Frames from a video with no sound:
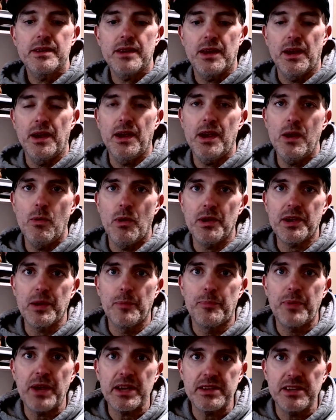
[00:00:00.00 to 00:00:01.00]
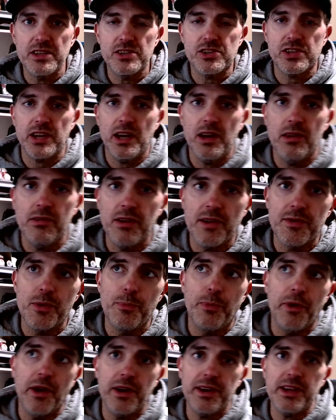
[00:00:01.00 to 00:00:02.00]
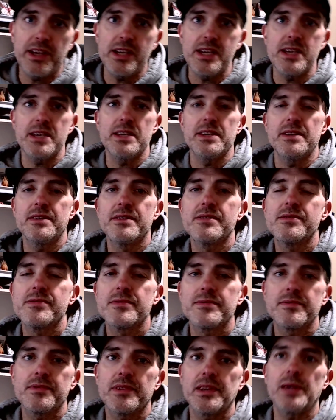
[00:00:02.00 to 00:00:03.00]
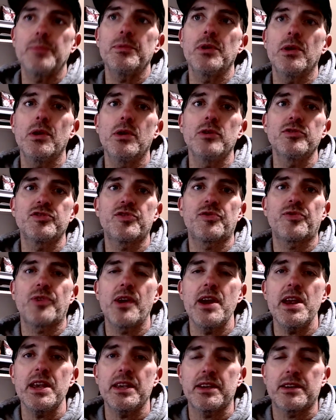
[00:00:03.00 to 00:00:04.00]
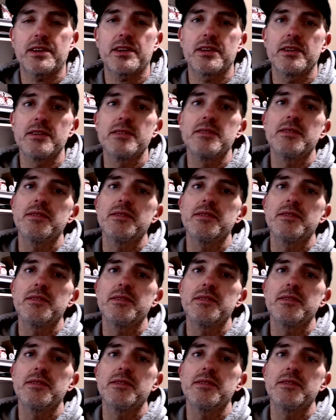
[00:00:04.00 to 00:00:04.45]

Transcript: Hey, welcome back to the channel, everybody. I'm your host, Frank.